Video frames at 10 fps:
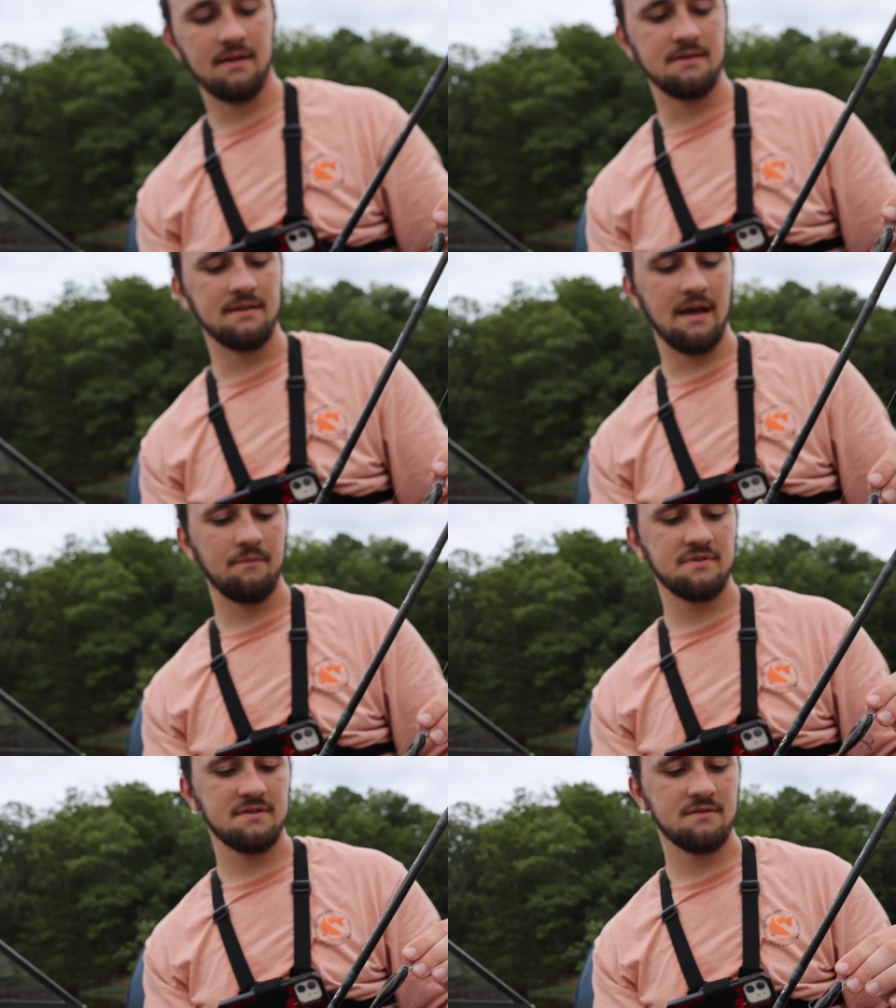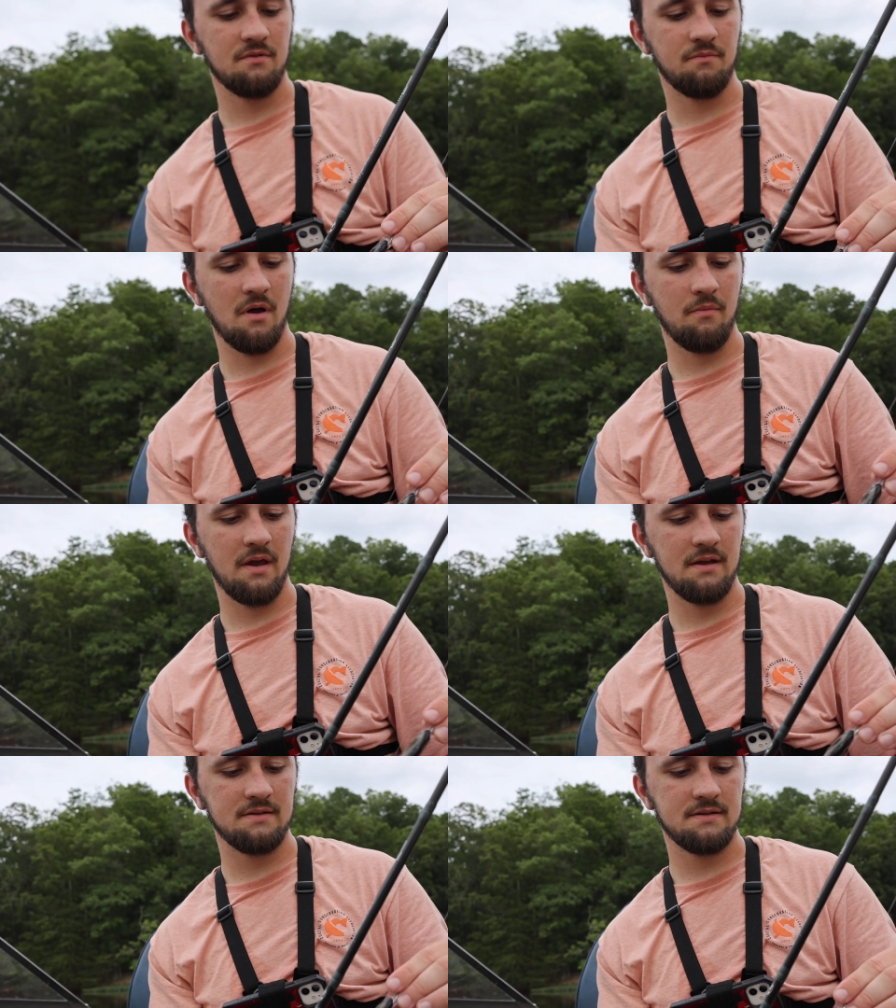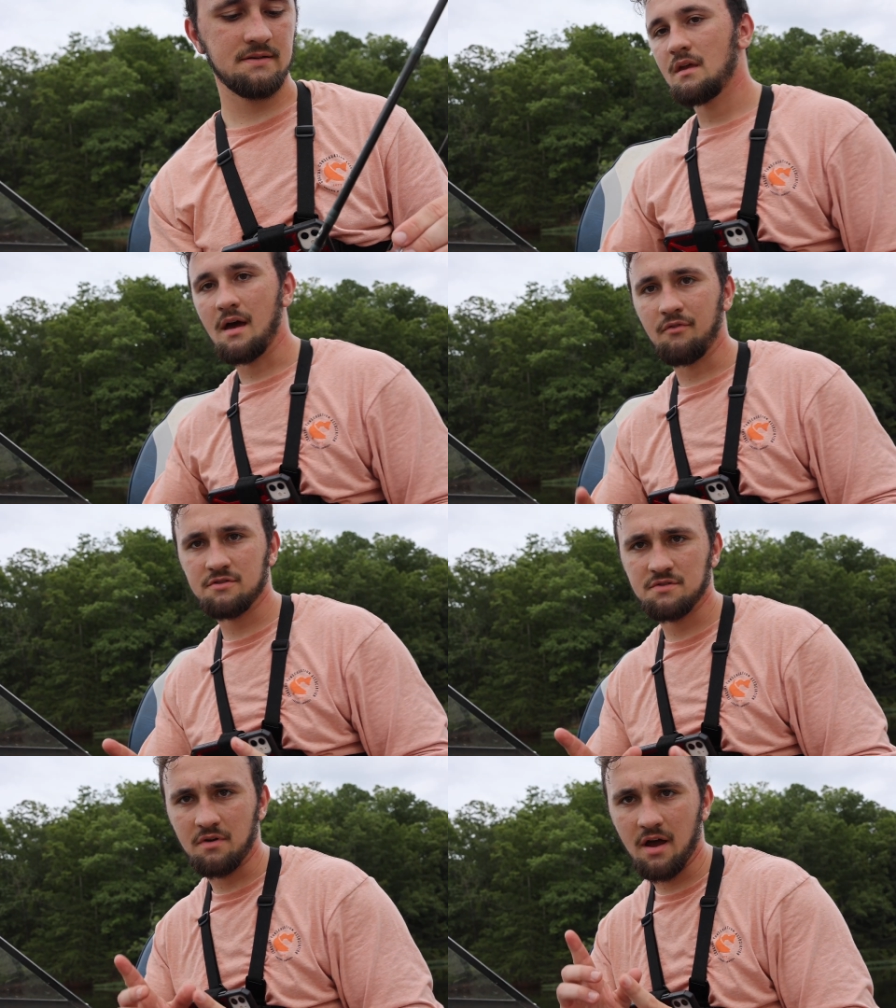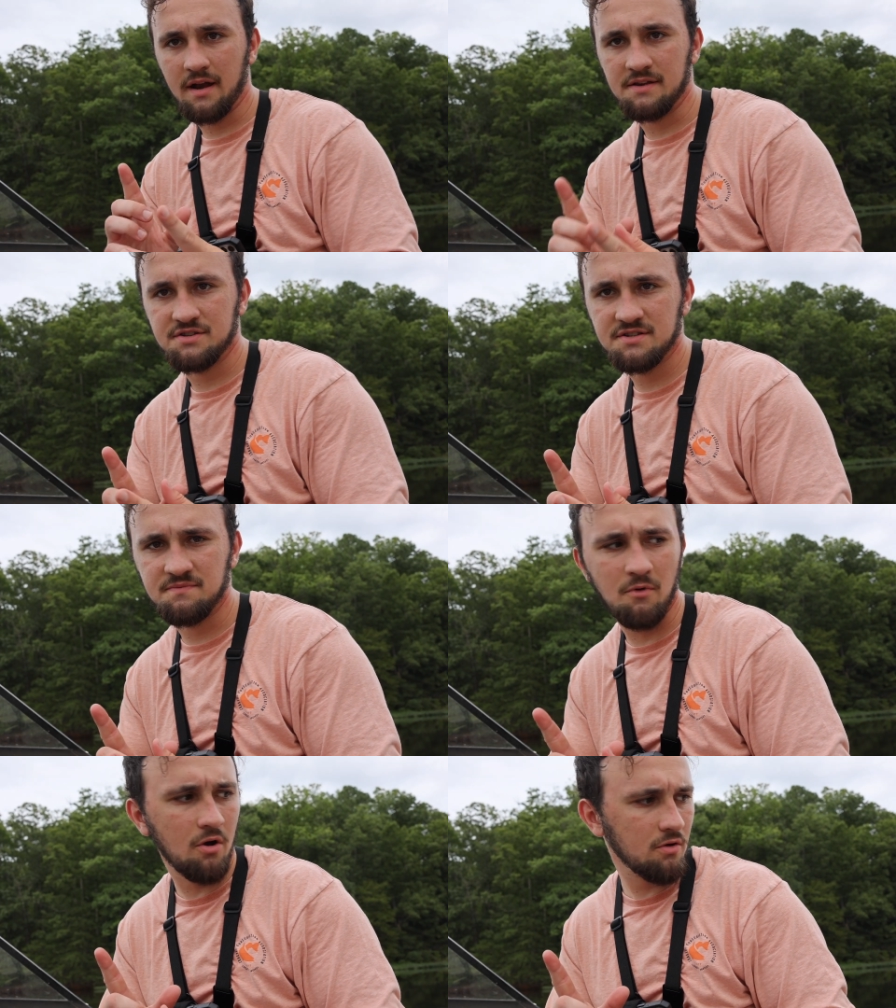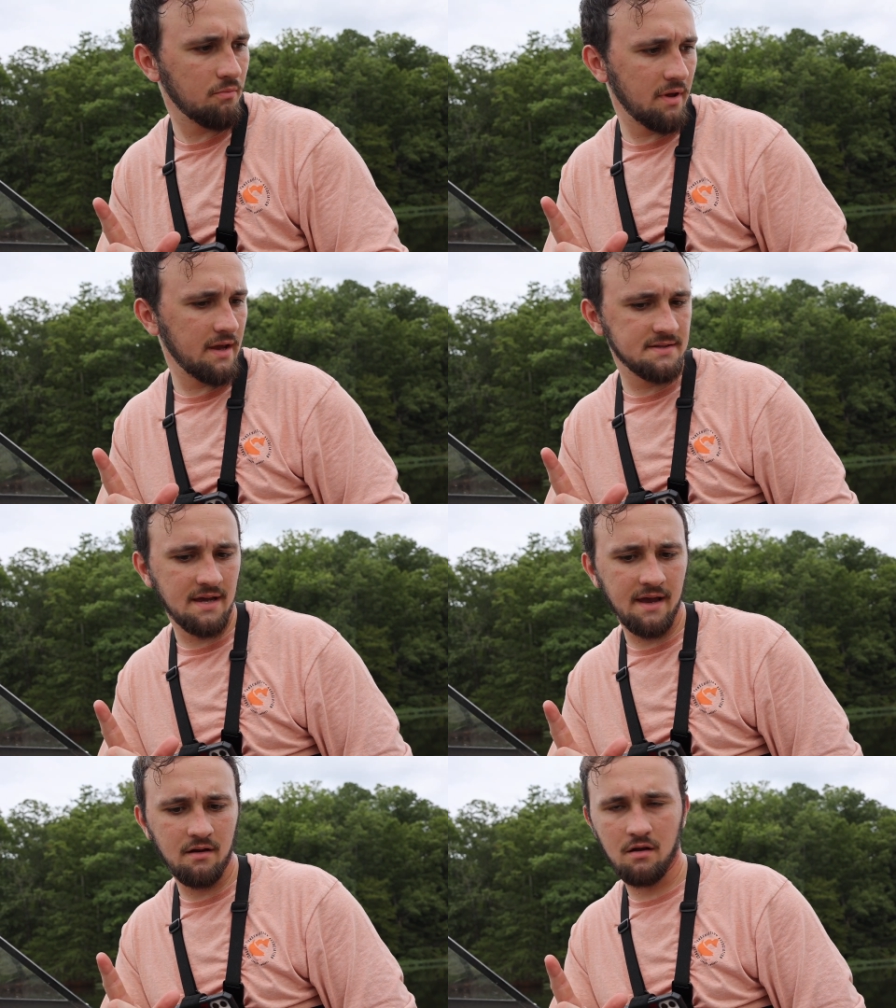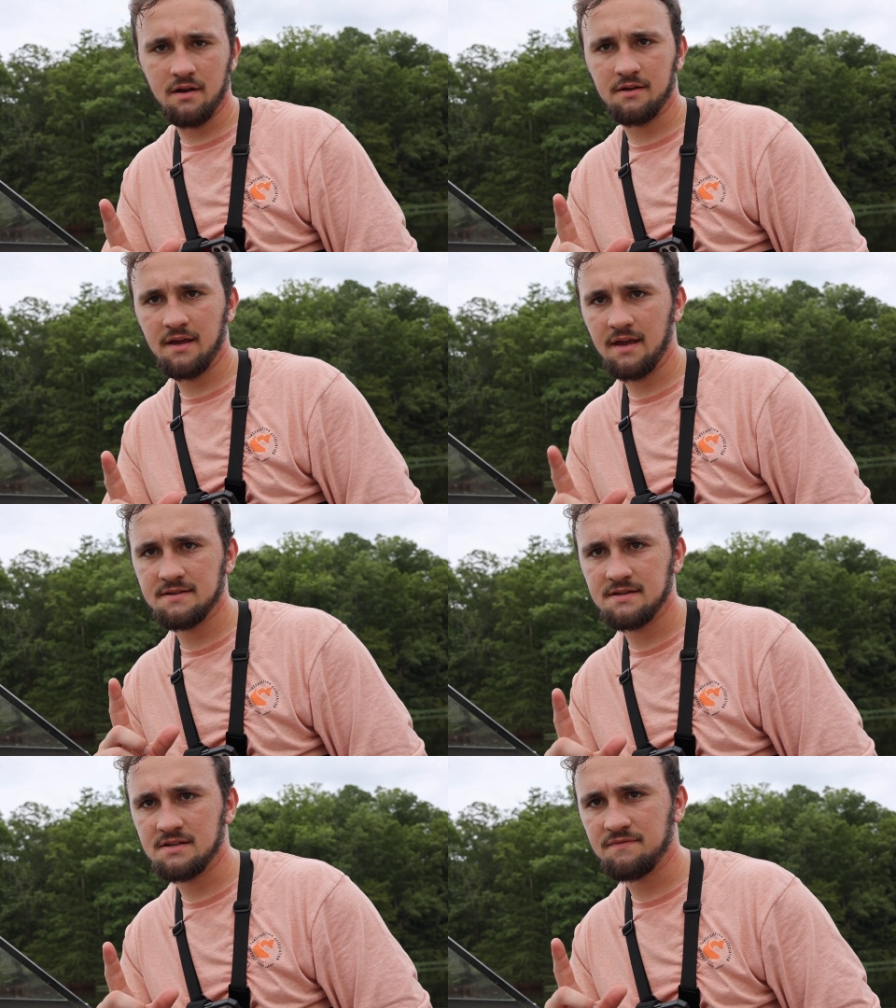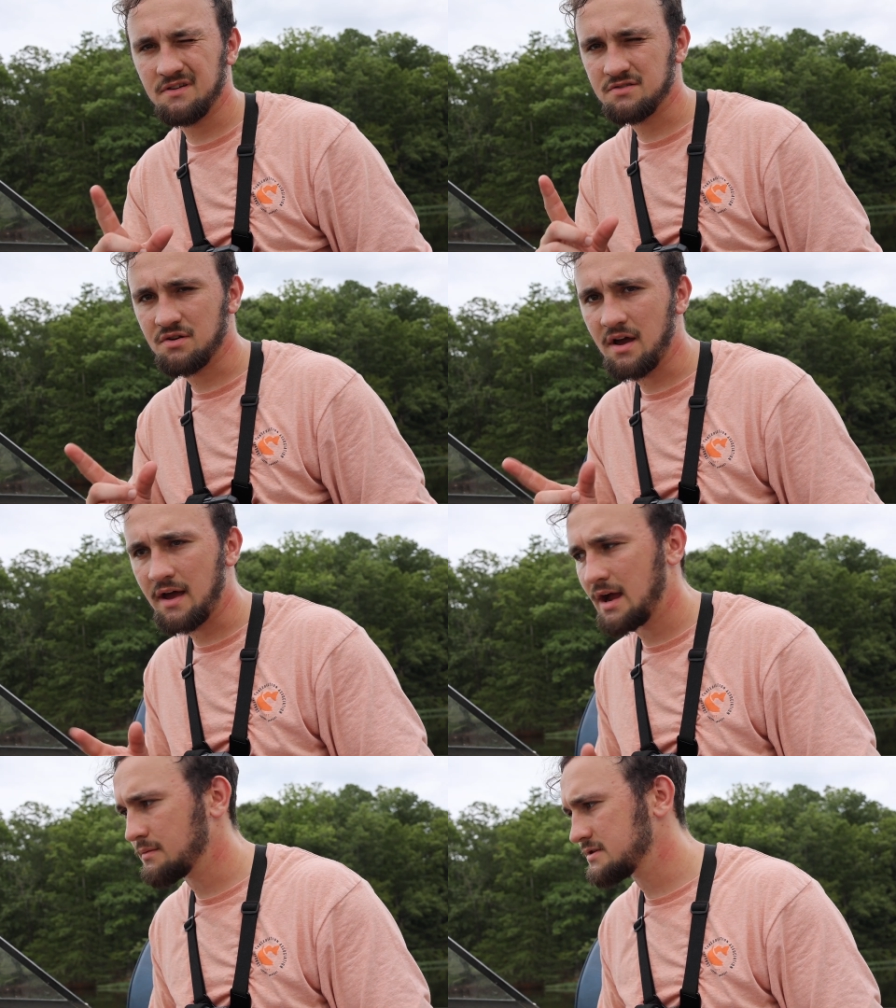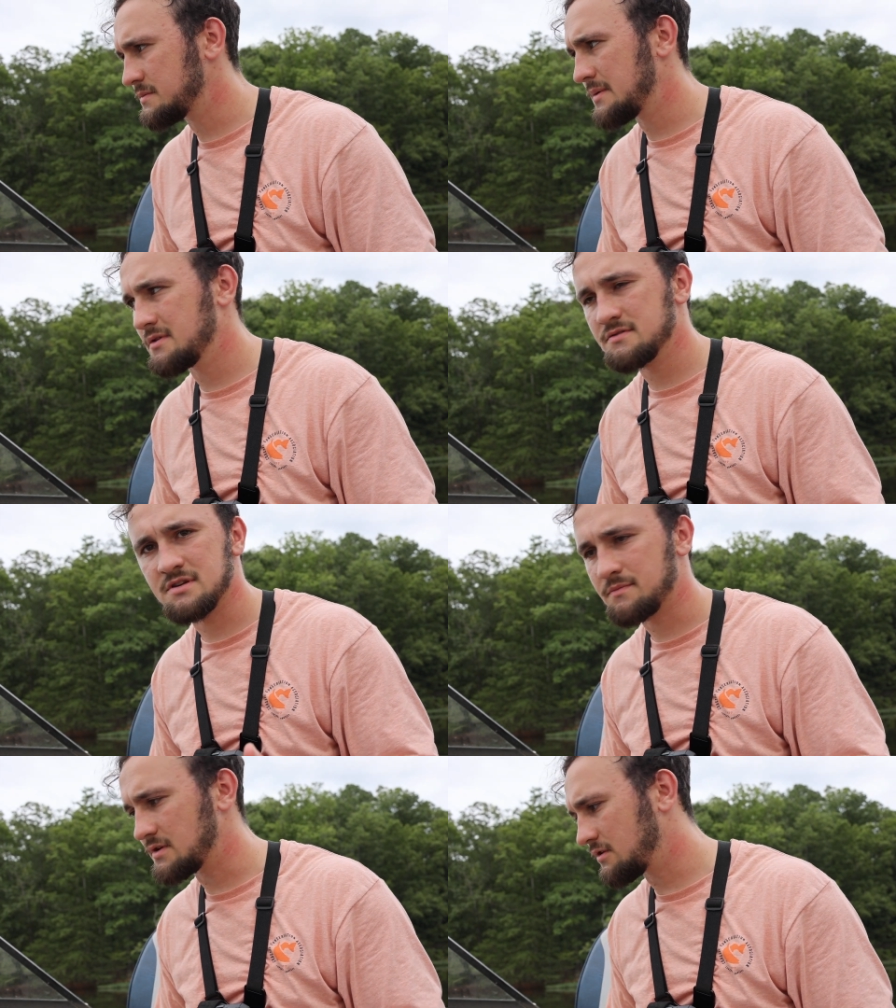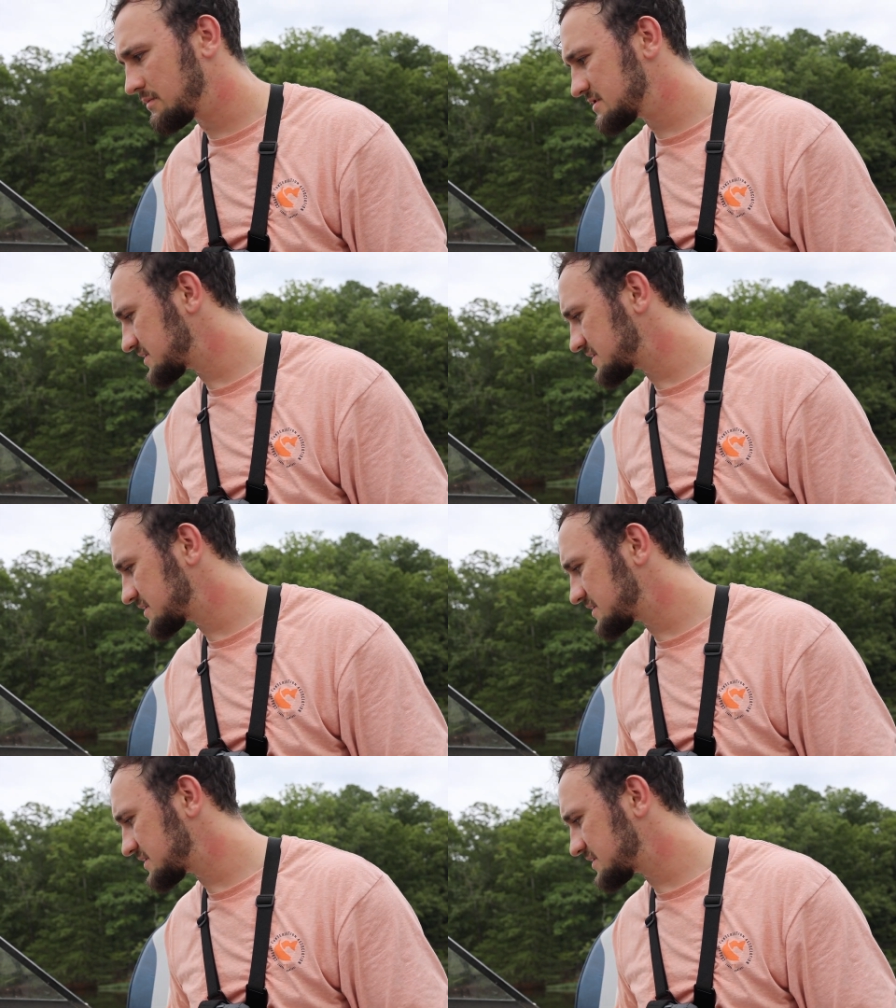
and depths with my baits. I've also got a smaller bait tied on in case these fish are not hybrids. Maybe there's something a little bit